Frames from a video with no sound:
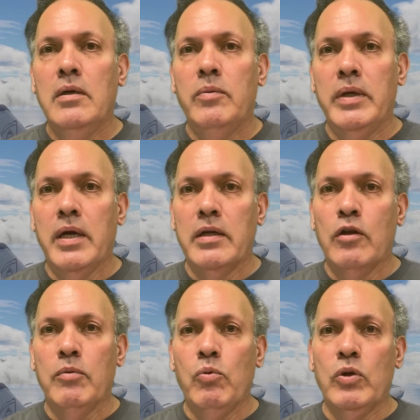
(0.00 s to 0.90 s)
We got
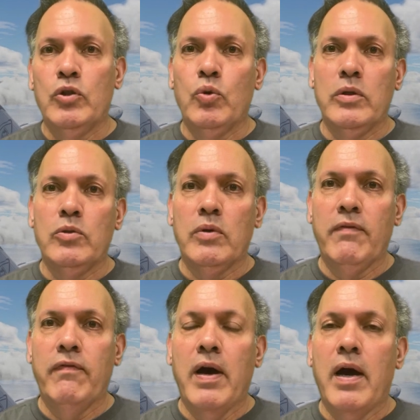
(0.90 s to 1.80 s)
Global War
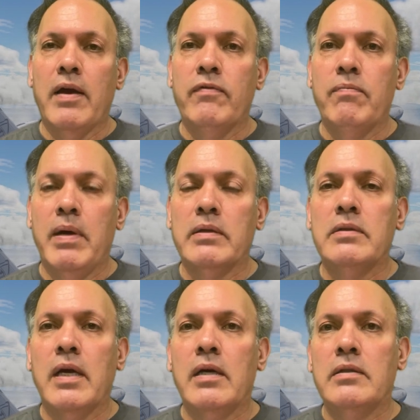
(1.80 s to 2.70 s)
2025
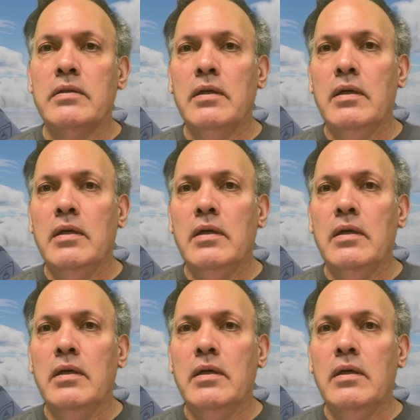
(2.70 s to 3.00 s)
Meltdown.